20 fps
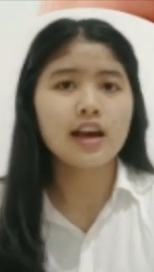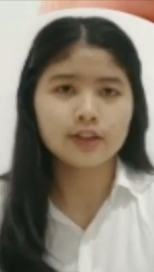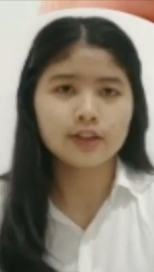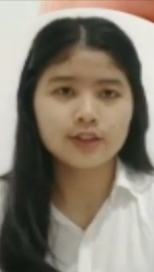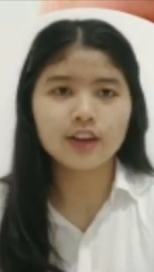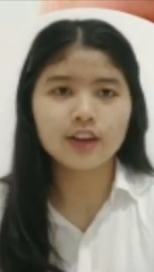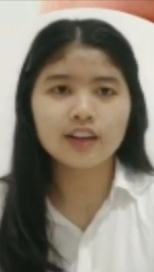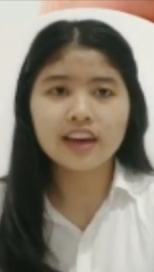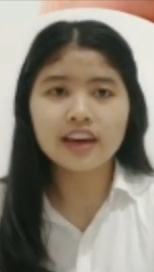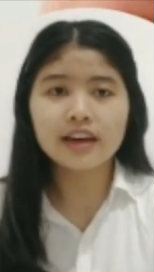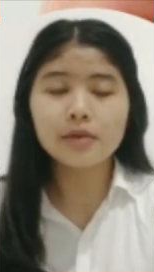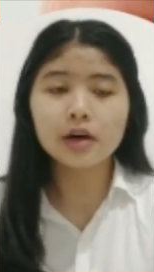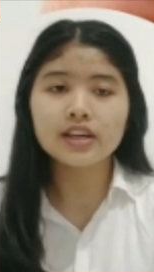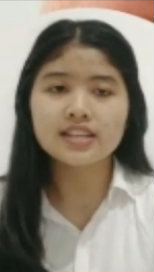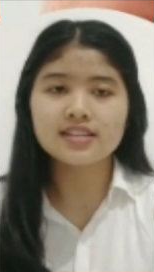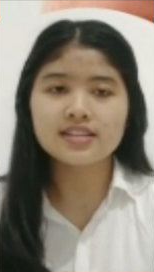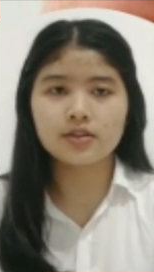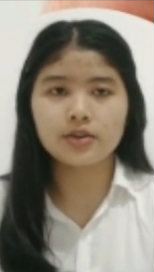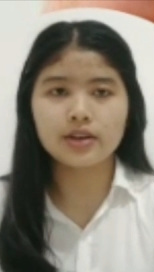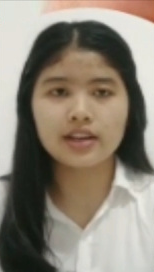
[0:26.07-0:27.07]
Talking about
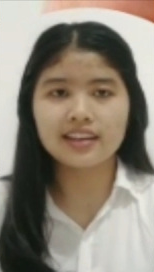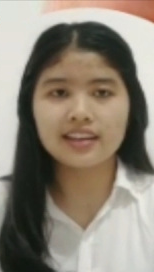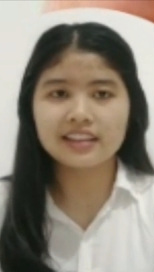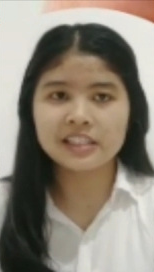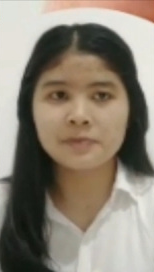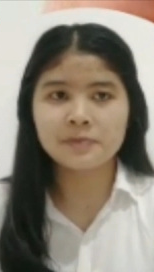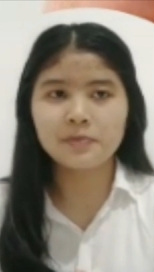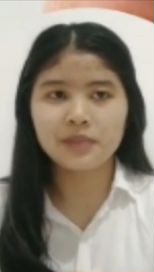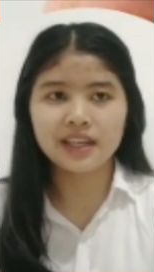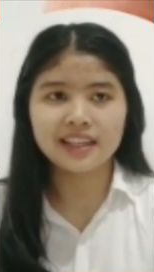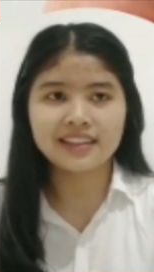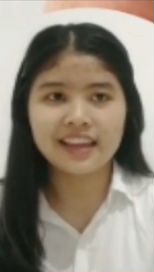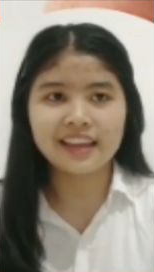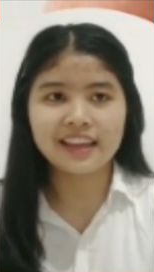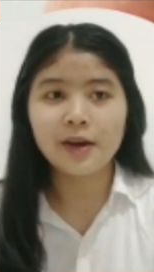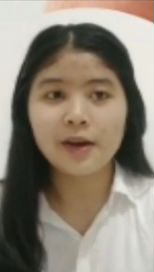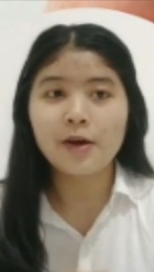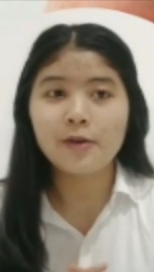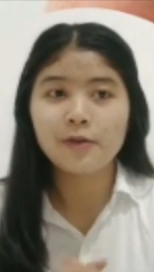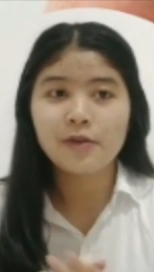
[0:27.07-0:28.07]
history, it means
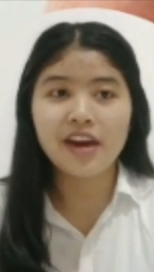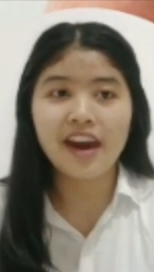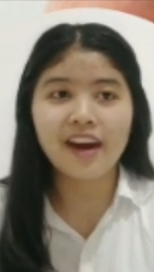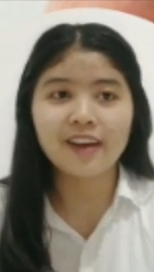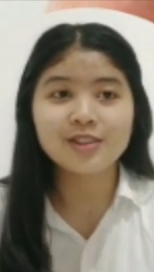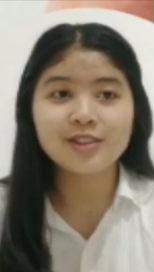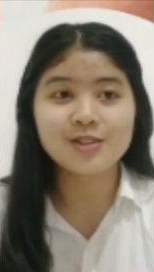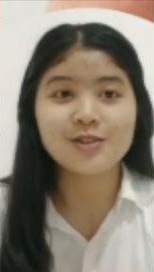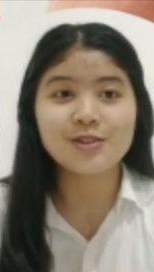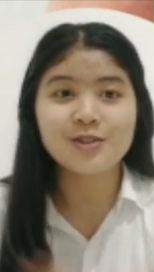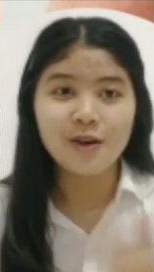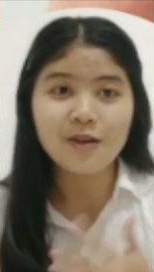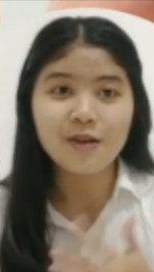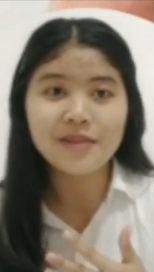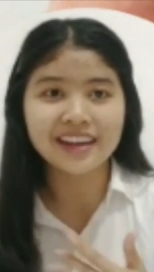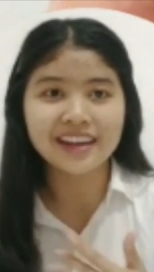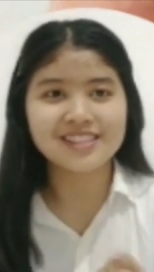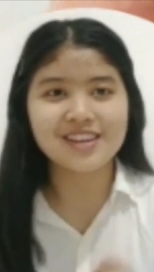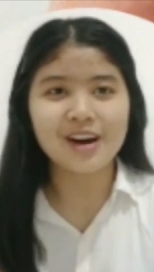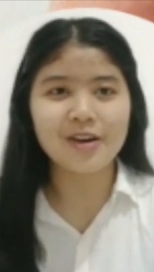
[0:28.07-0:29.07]
that we have to go
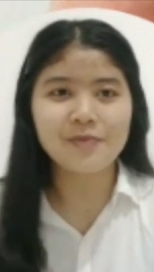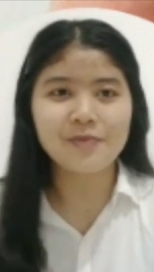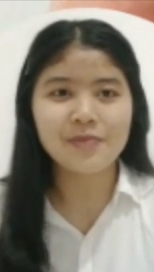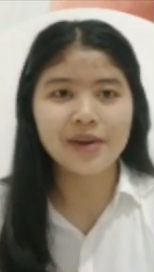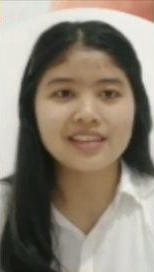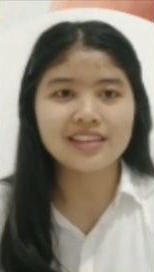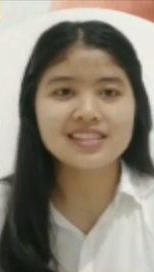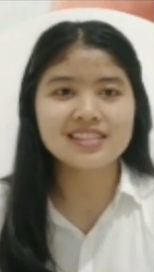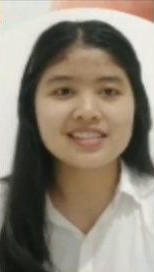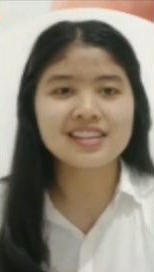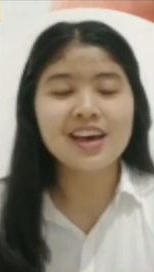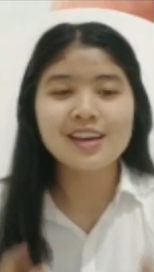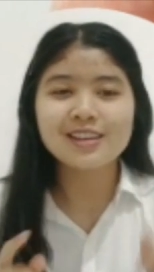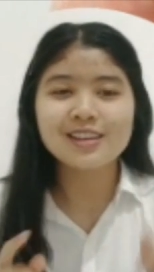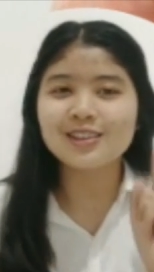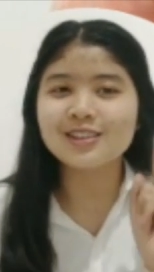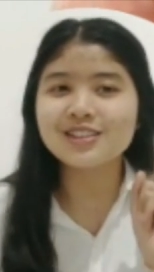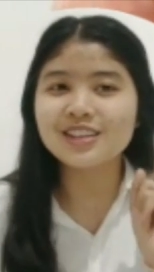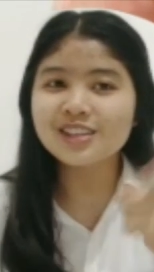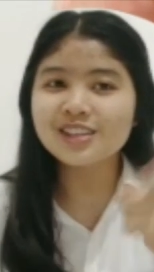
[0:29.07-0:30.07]
back to our past.
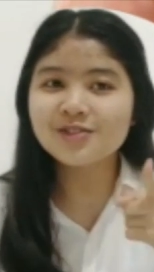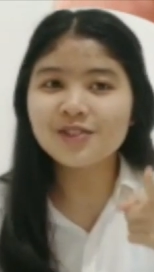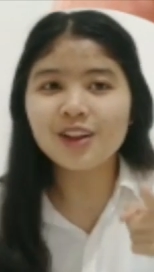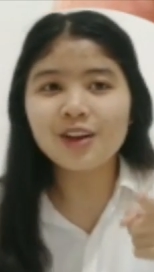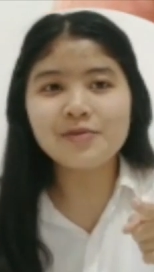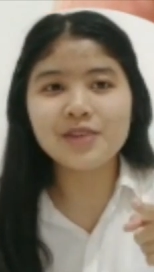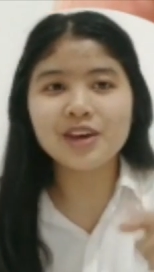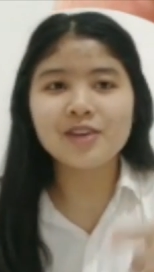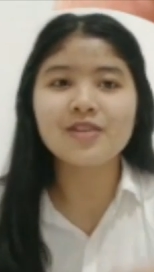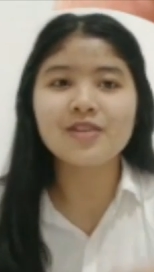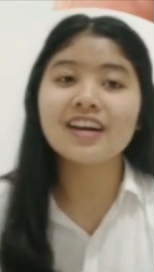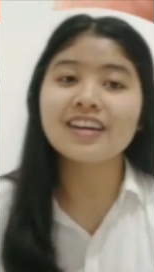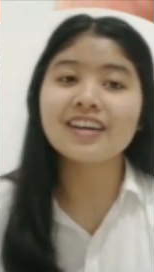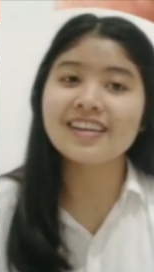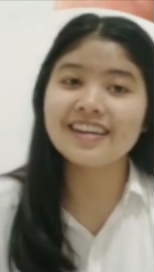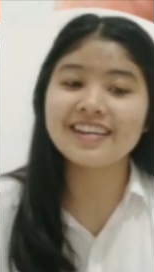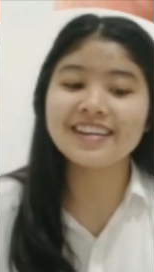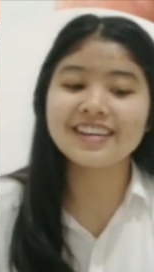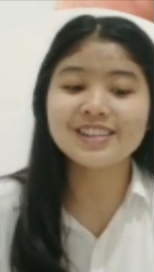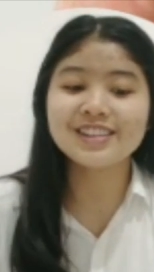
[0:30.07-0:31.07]
So just follow me, we are
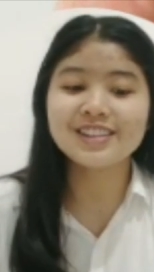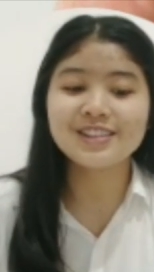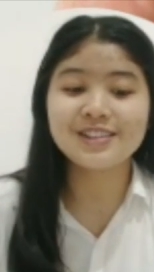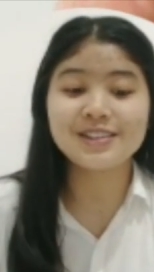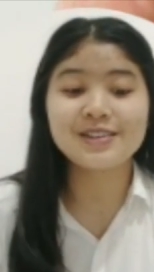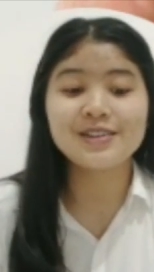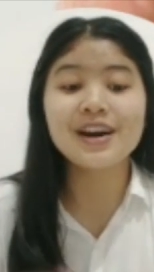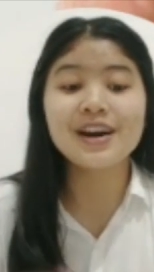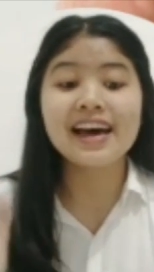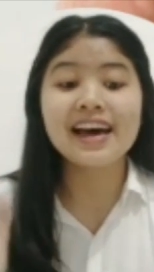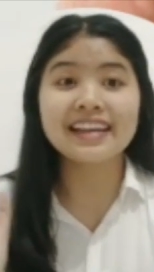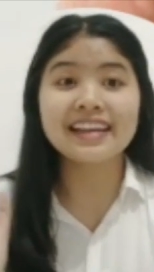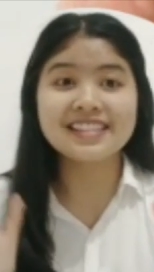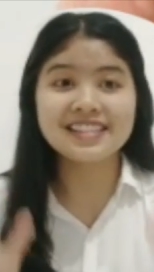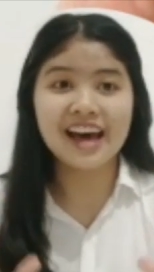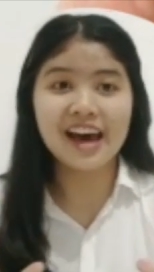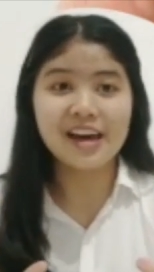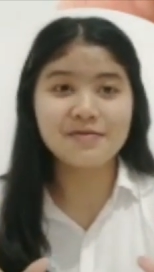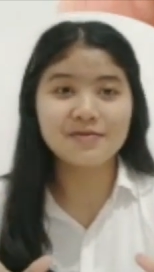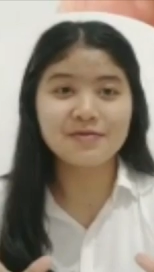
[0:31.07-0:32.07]
going to do a
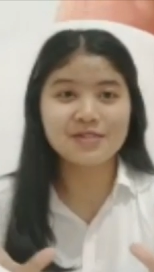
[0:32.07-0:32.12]
time